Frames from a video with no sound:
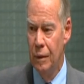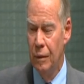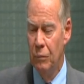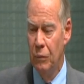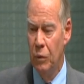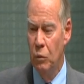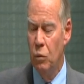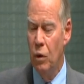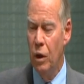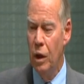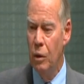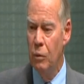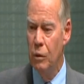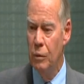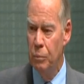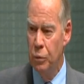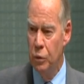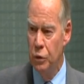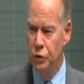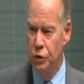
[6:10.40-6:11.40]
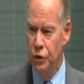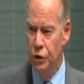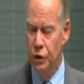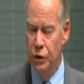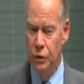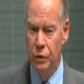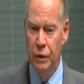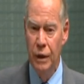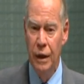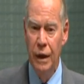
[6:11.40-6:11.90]
But what I would put to
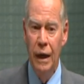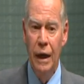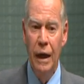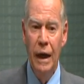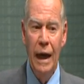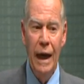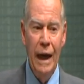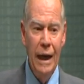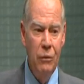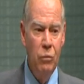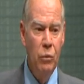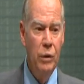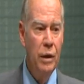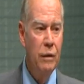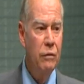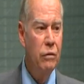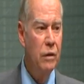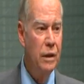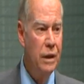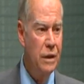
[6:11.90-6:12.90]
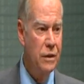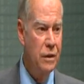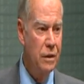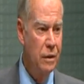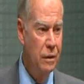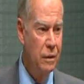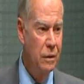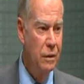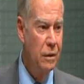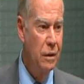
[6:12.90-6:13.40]
you, had we have
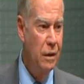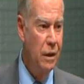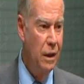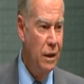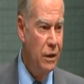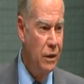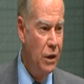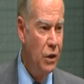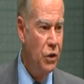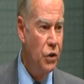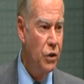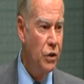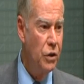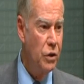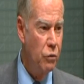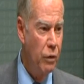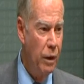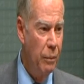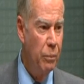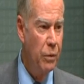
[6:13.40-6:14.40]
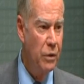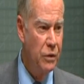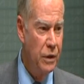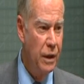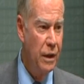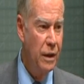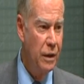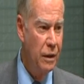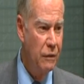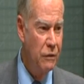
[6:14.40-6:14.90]
listened to the Indigenous
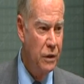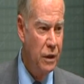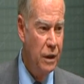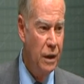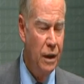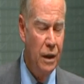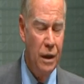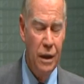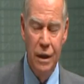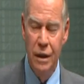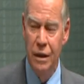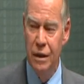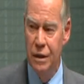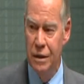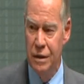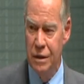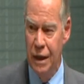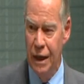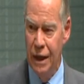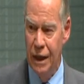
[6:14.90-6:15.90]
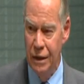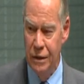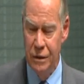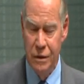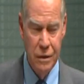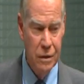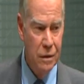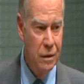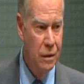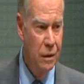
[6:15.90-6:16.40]
representatives here in this
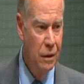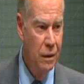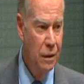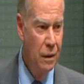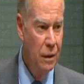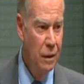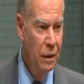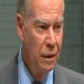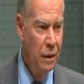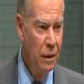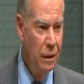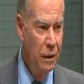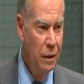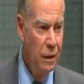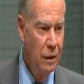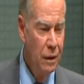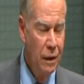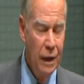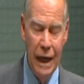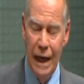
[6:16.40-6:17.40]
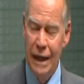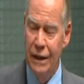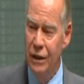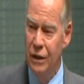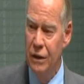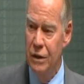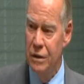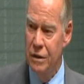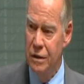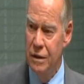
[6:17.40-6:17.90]
House and in
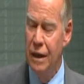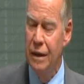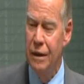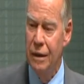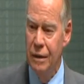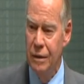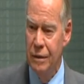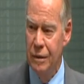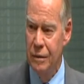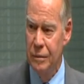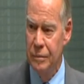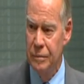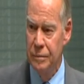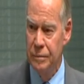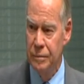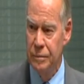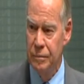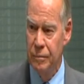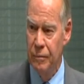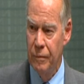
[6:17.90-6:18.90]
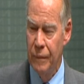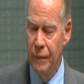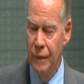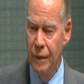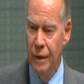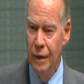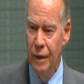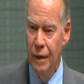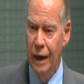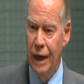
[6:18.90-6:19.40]
the Senate
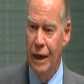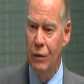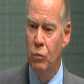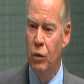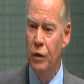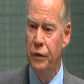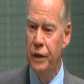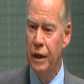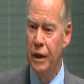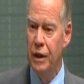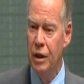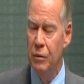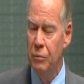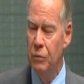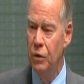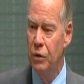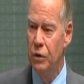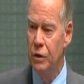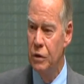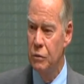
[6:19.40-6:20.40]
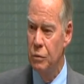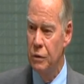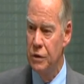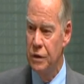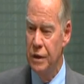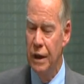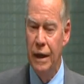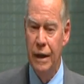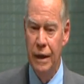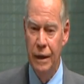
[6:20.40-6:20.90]
and what their communities were
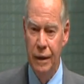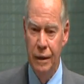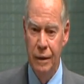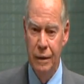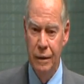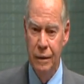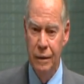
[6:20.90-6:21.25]
saying,